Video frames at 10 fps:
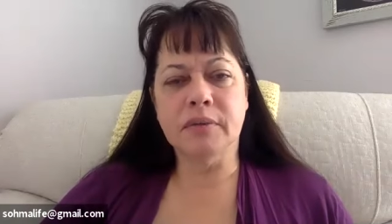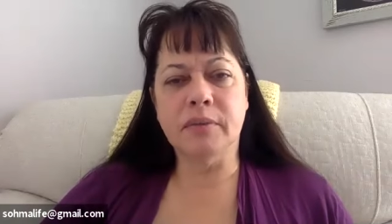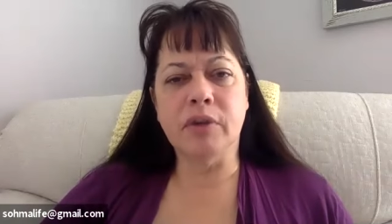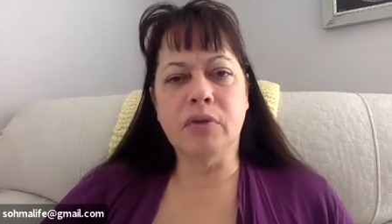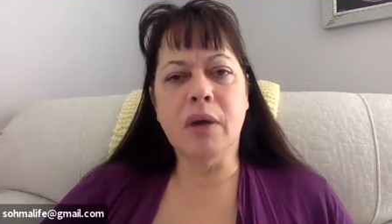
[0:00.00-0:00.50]

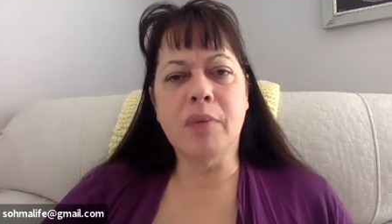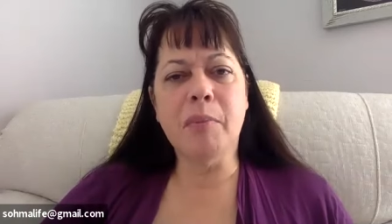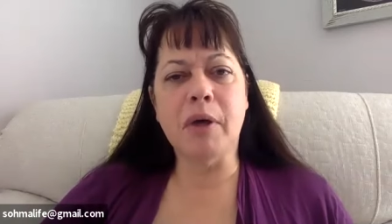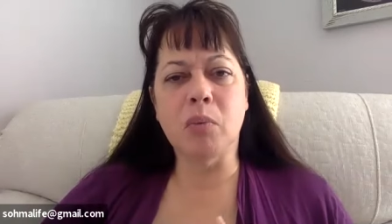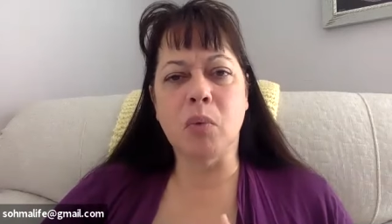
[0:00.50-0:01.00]
When you come
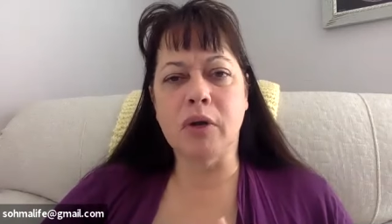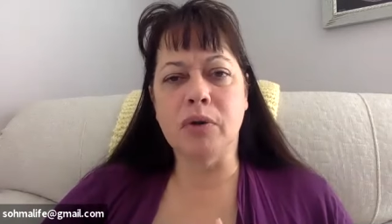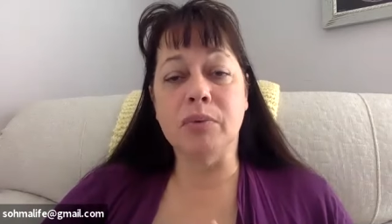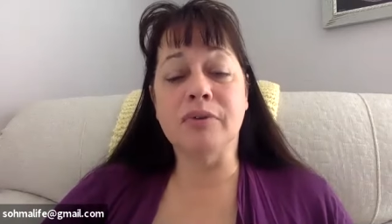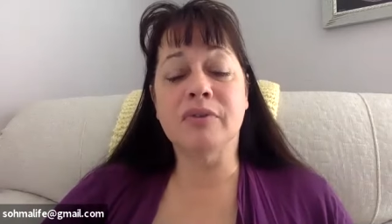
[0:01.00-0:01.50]
upon one
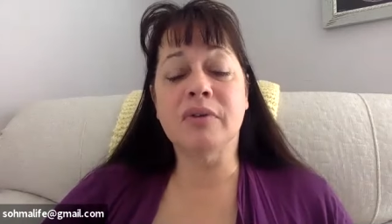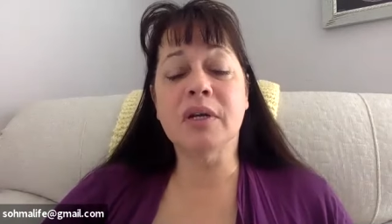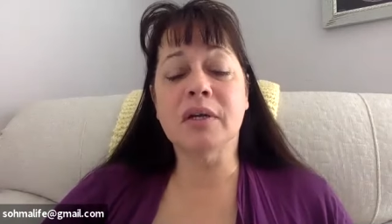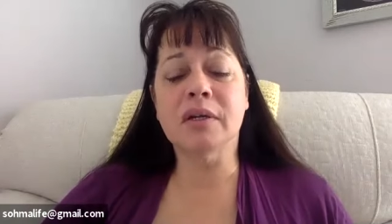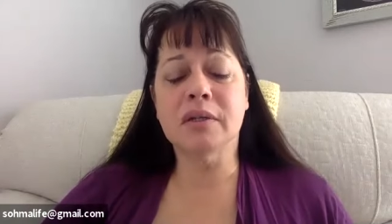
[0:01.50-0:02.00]
who is
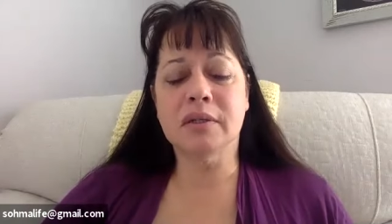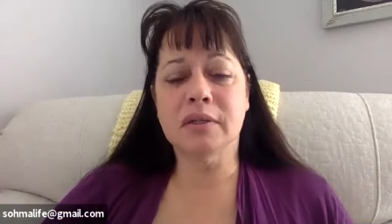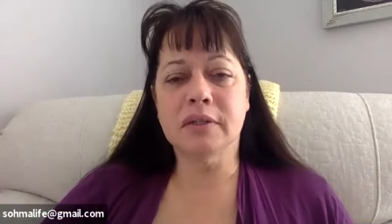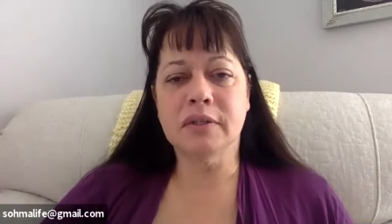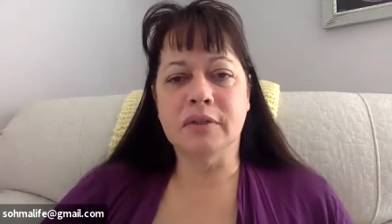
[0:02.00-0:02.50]
sick,
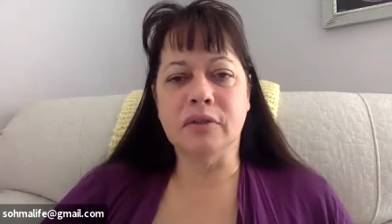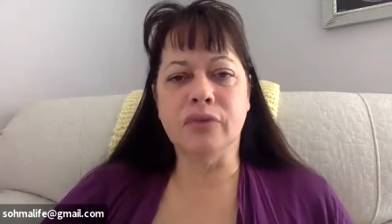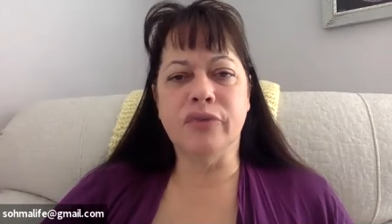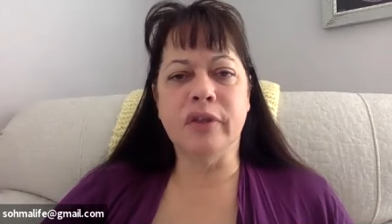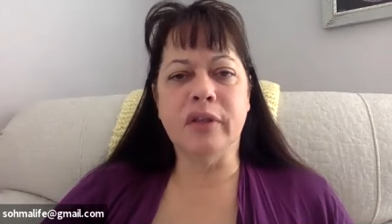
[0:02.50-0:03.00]
do
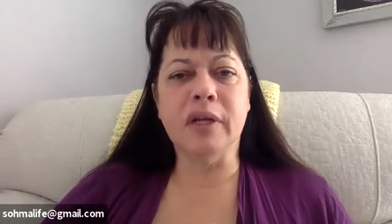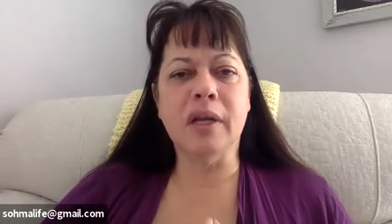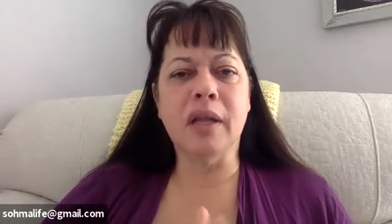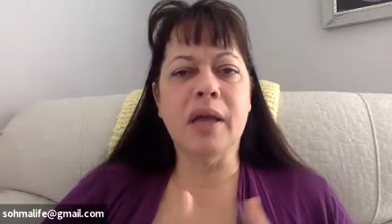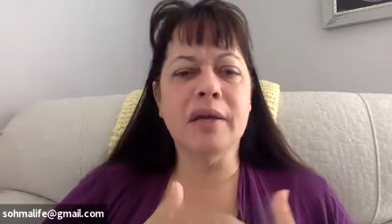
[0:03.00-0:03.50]
you feel
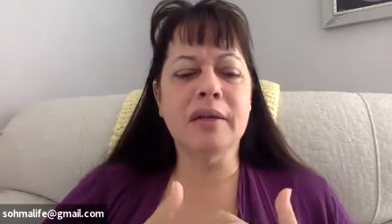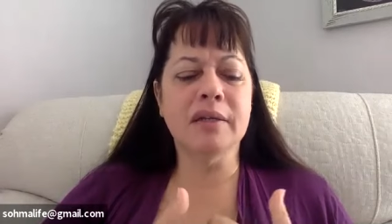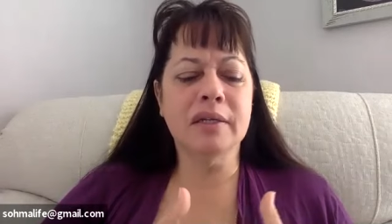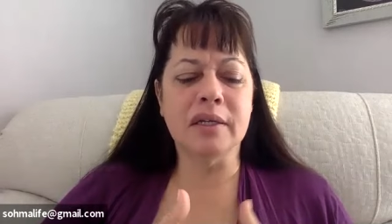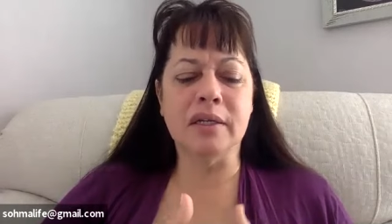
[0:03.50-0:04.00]
inclined
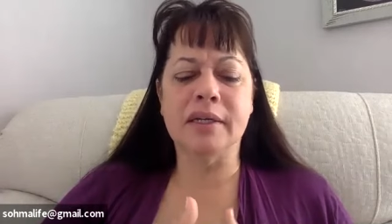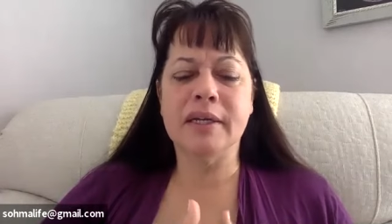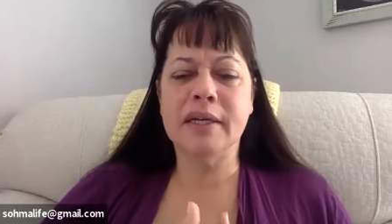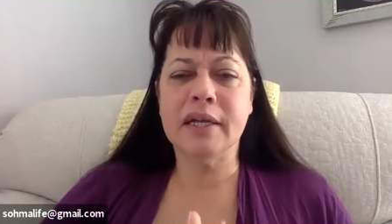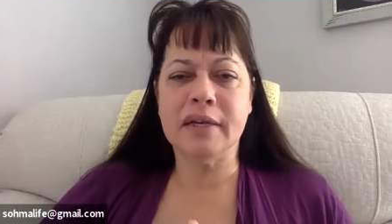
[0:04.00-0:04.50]
to
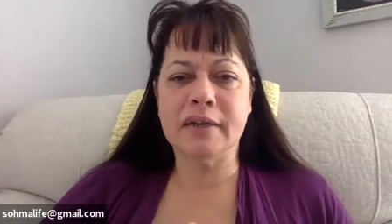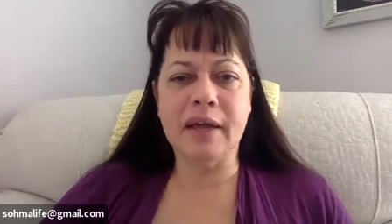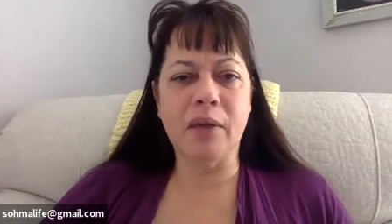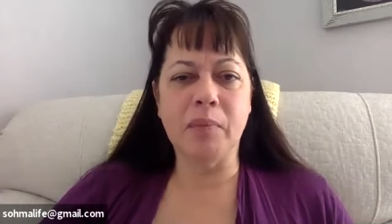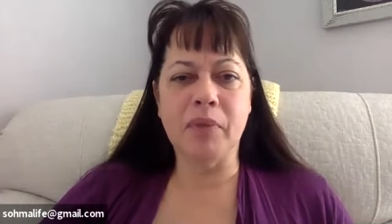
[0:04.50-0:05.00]
lean in and to
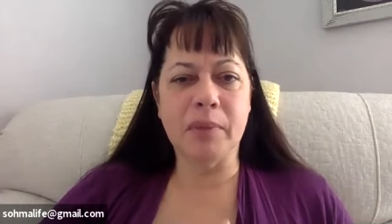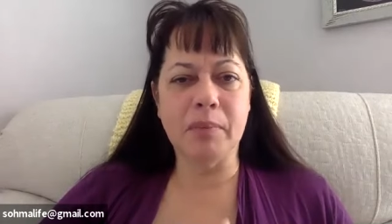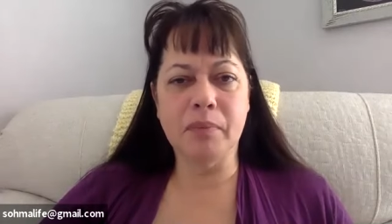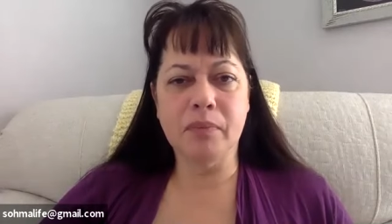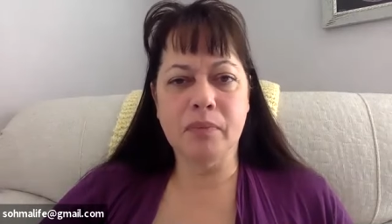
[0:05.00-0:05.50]
help them?
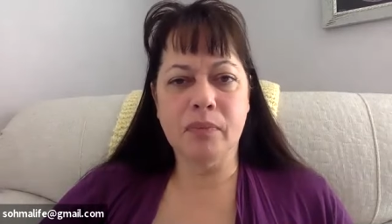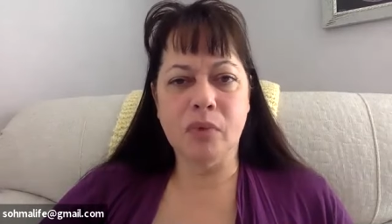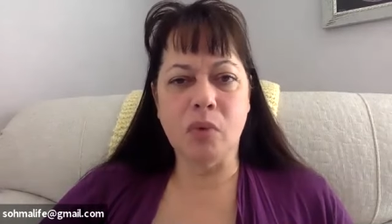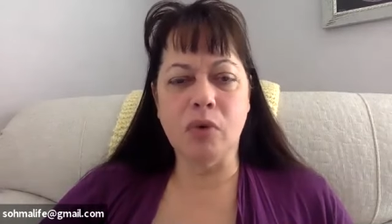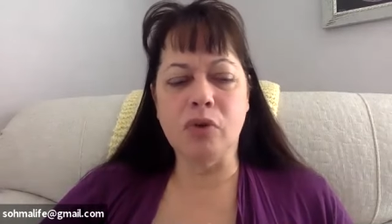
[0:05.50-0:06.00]

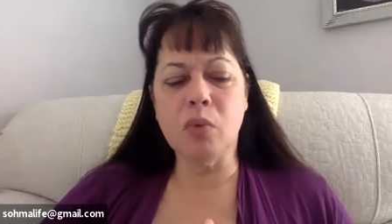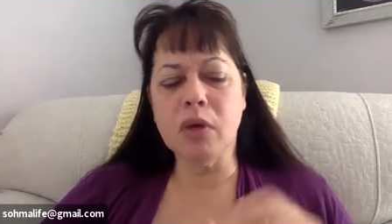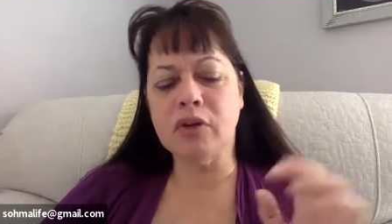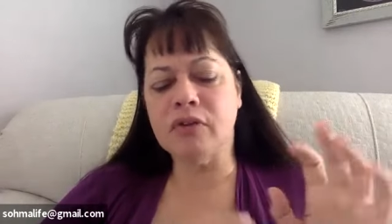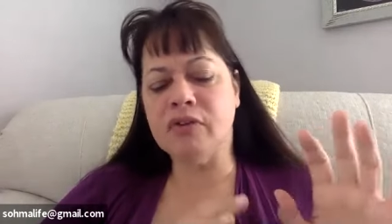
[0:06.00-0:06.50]
Or do you
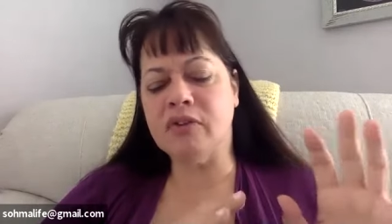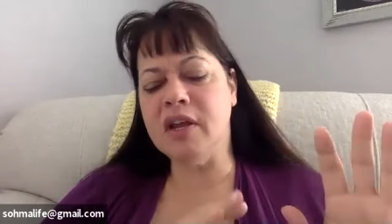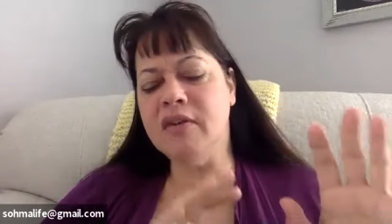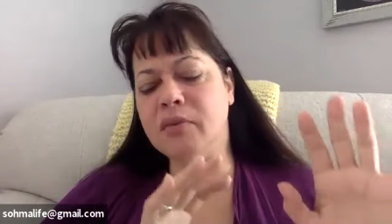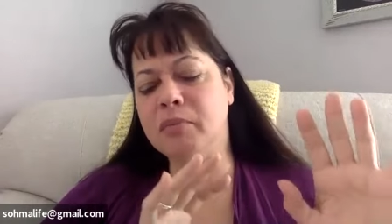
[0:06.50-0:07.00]
want to
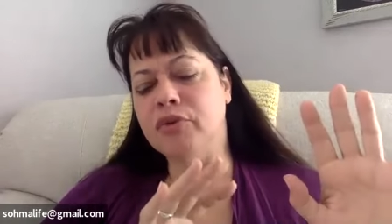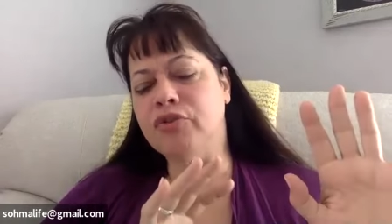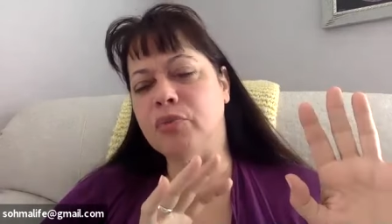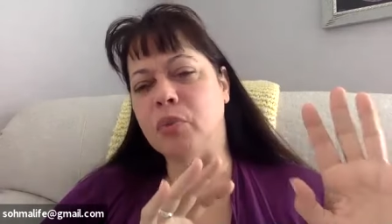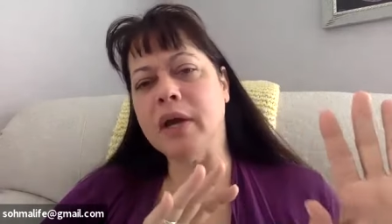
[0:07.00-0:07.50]
stave and
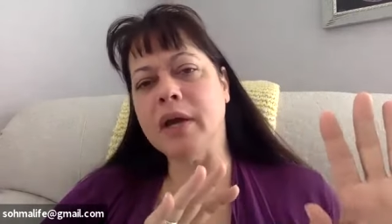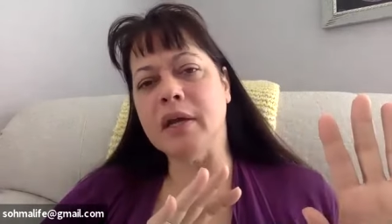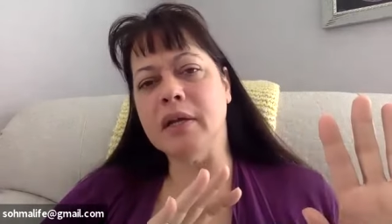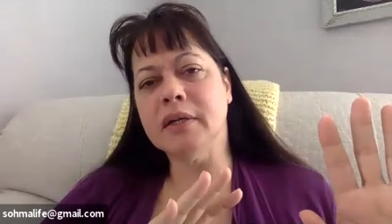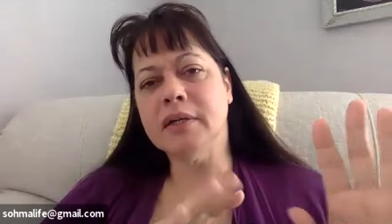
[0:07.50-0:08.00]
push
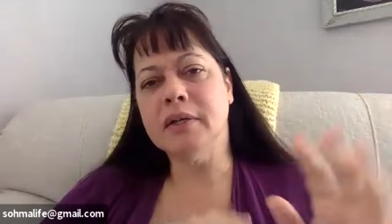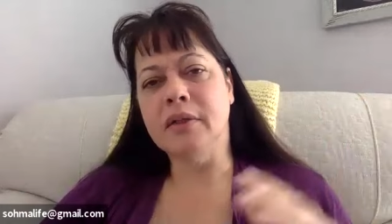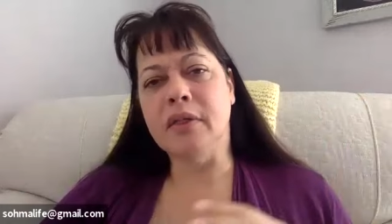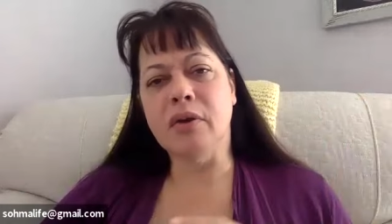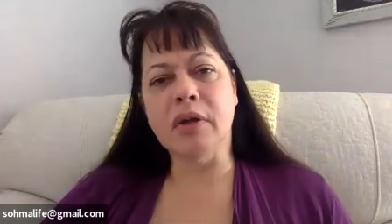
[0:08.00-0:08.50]
away
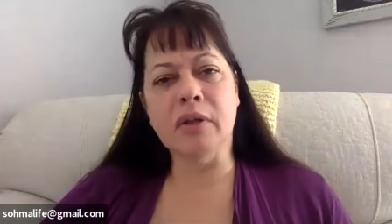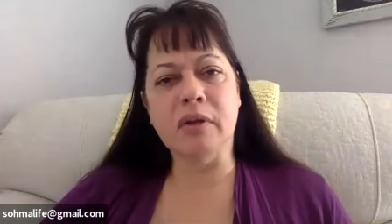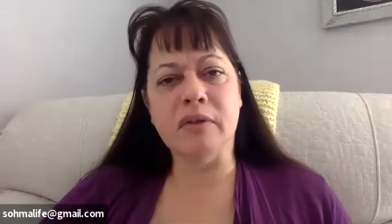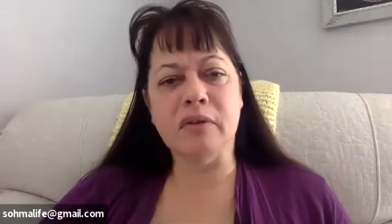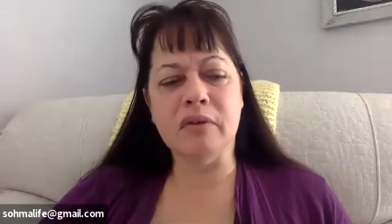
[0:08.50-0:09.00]
their
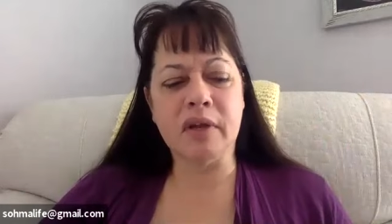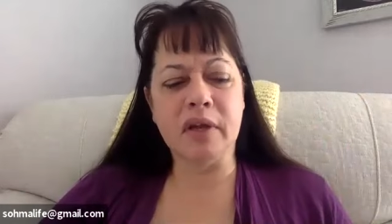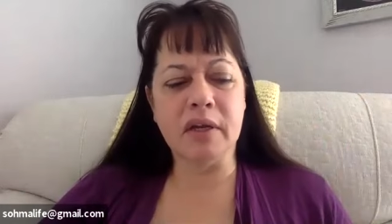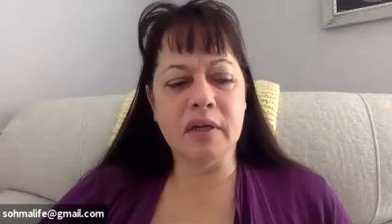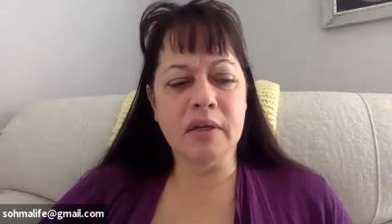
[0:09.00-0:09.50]
illness and
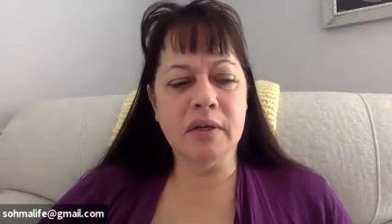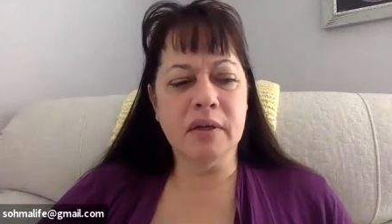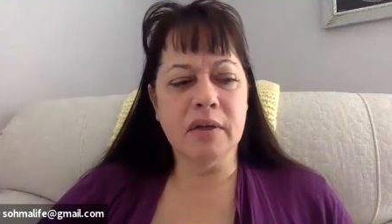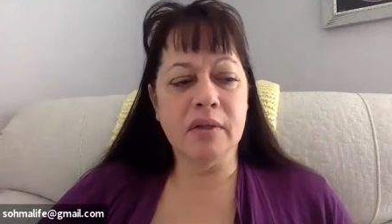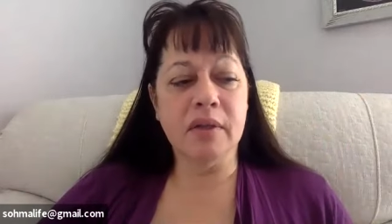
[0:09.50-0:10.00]
say,
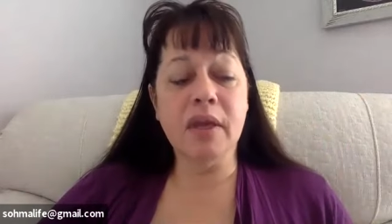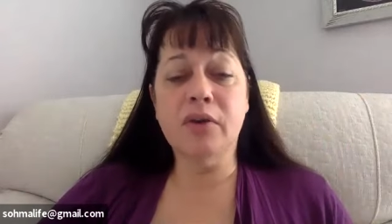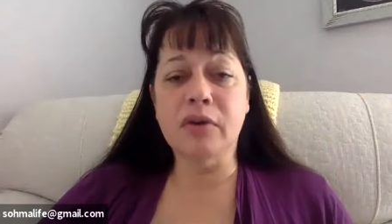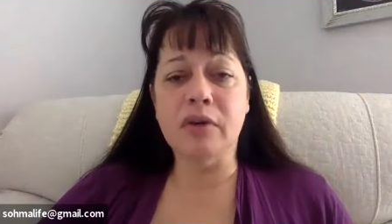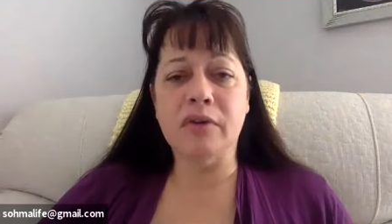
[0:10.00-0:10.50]
thank
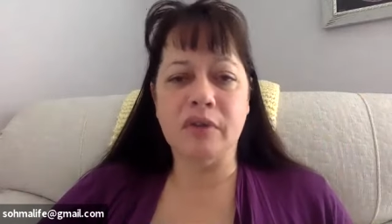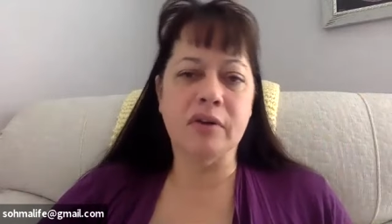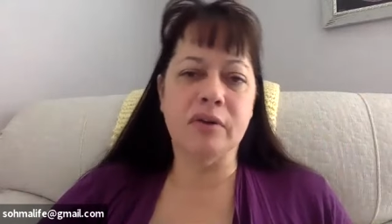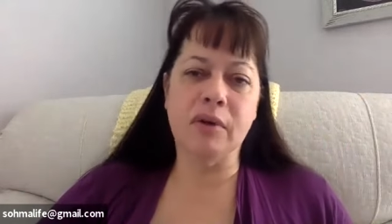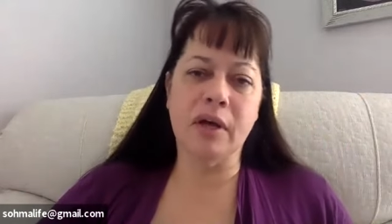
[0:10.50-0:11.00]
goodness I
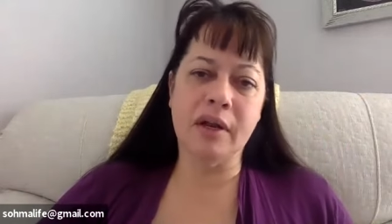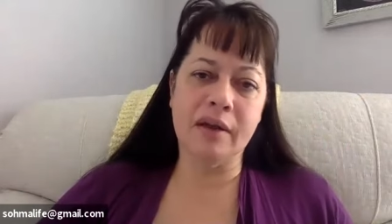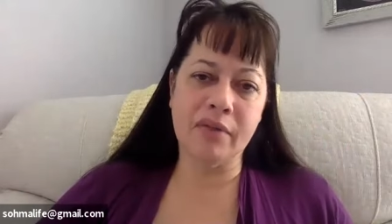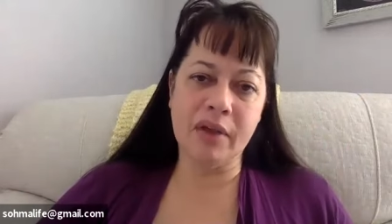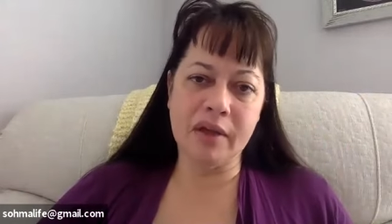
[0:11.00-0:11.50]
do not
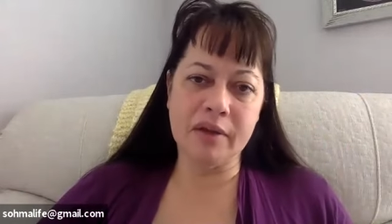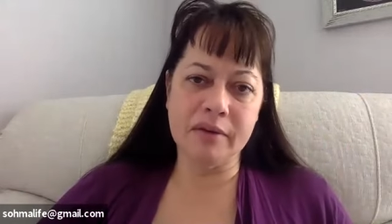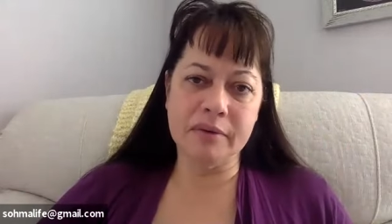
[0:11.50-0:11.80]
have that?